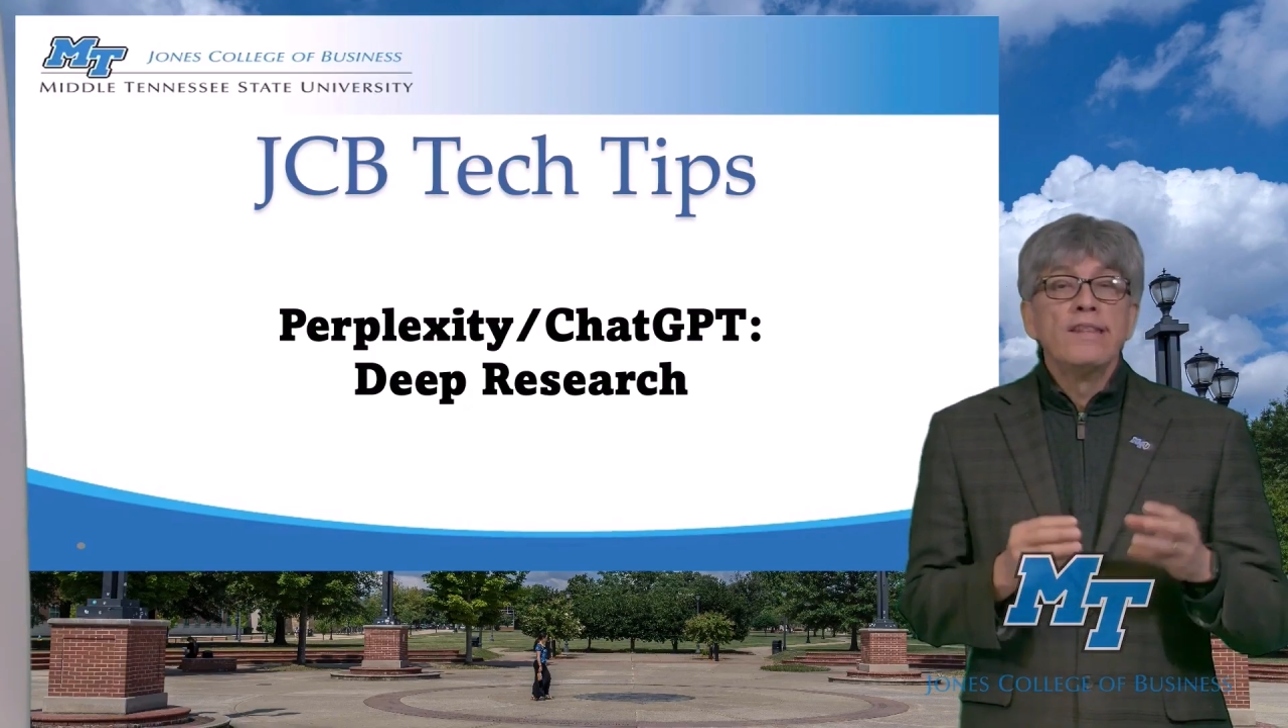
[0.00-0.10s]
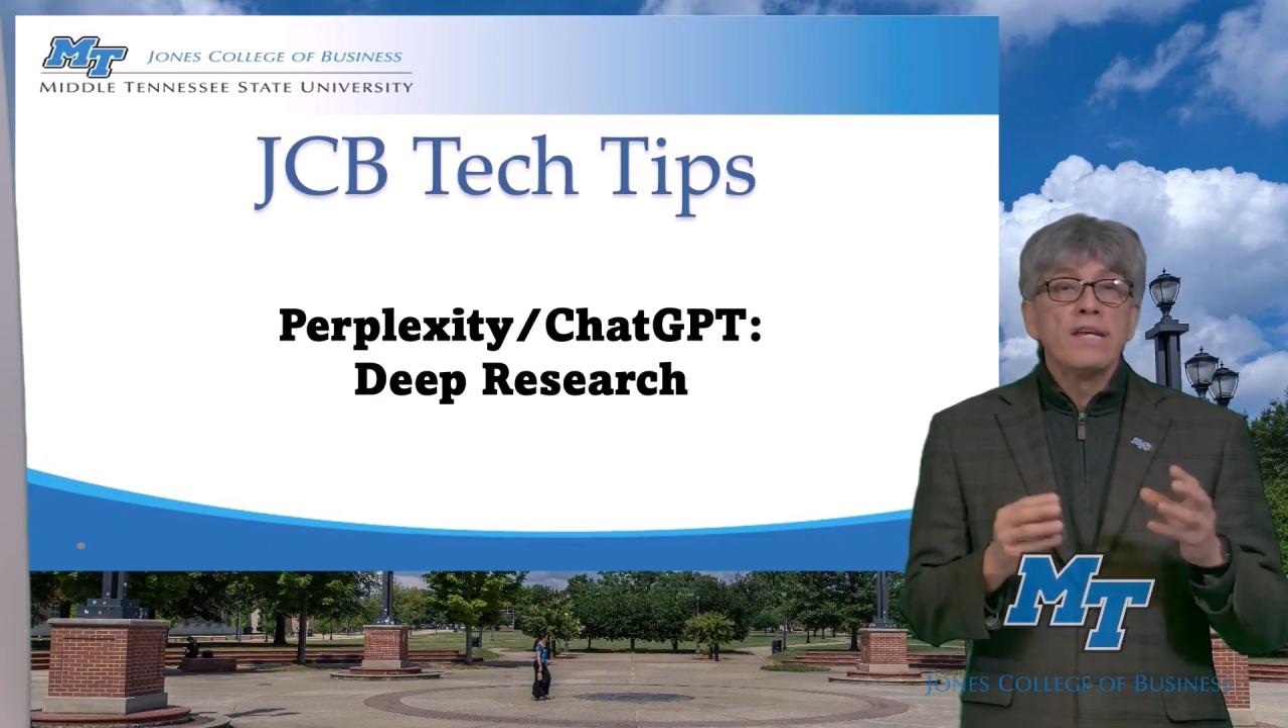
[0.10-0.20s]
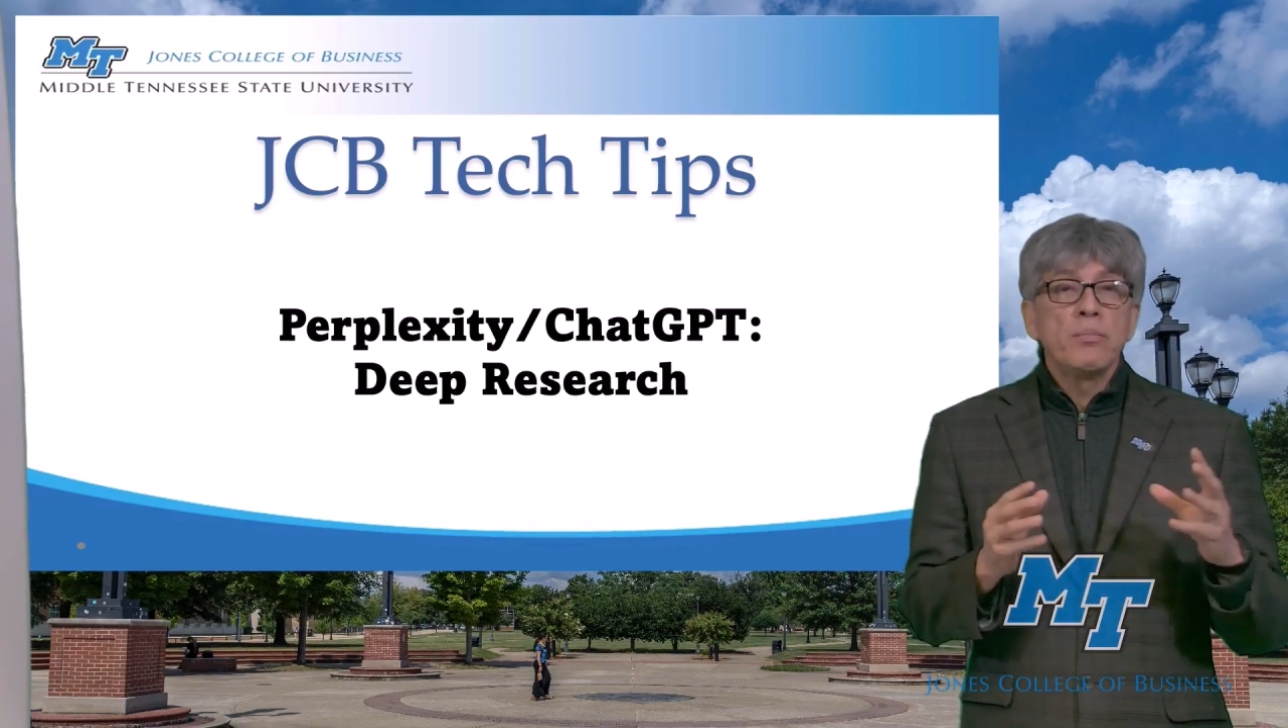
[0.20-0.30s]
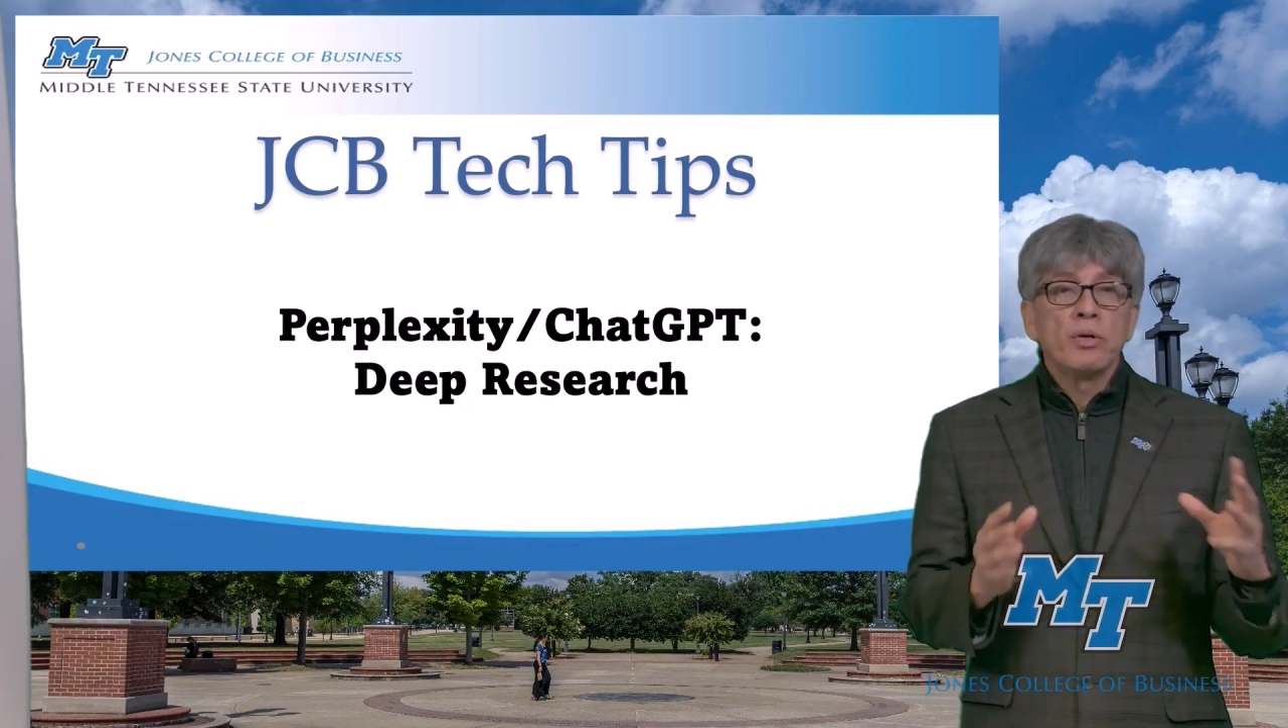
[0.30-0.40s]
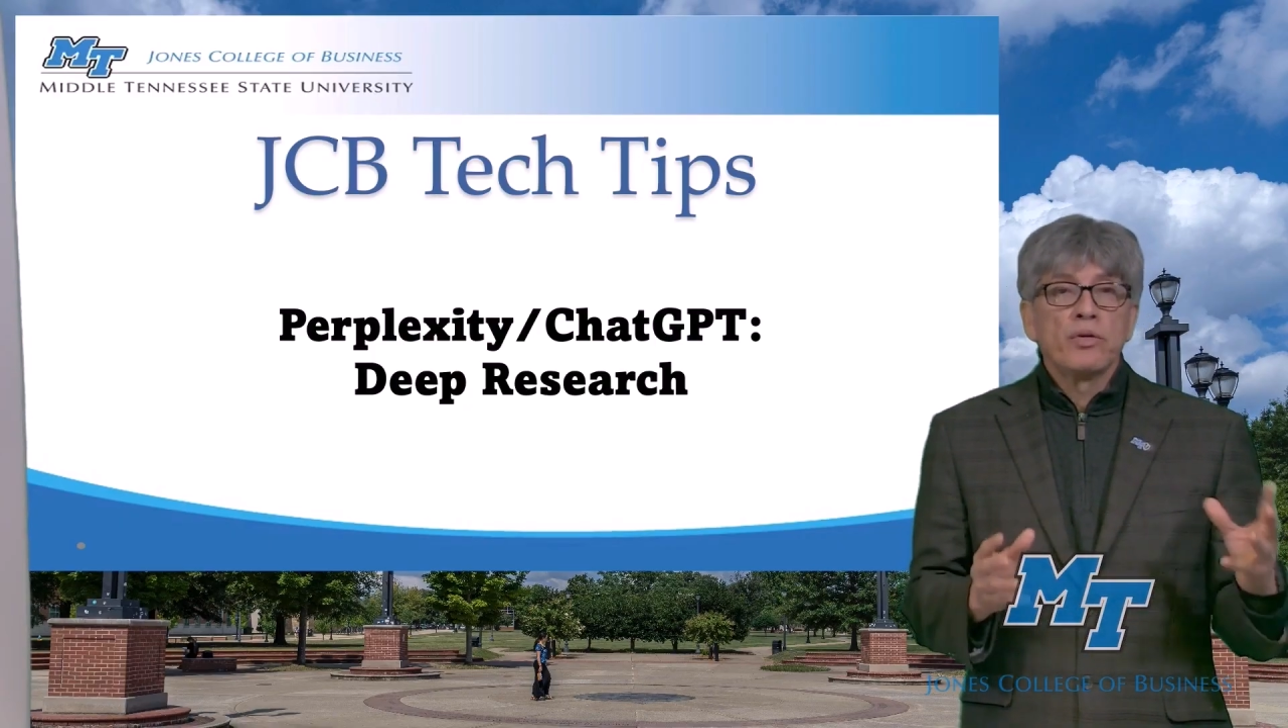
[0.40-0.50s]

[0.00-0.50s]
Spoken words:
deep